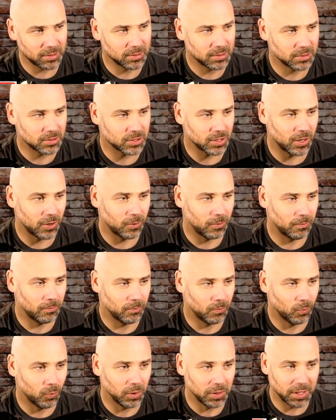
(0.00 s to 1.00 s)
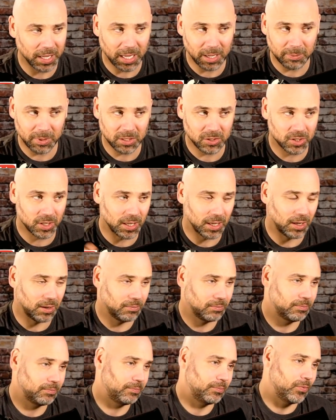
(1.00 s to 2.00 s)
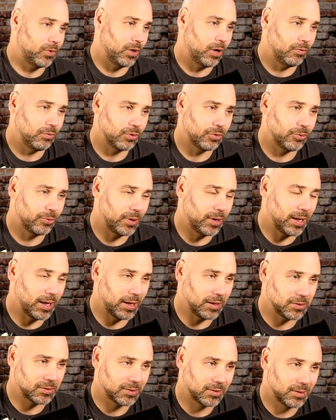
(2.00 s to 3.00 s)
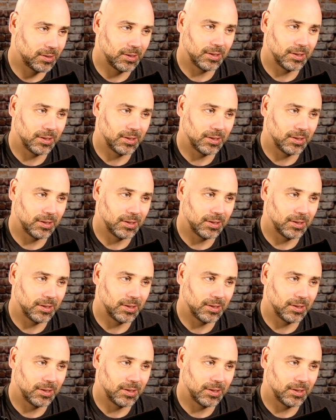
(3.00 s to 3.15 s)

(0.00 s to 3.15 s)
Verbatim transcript: So 1 game each day over 3 days.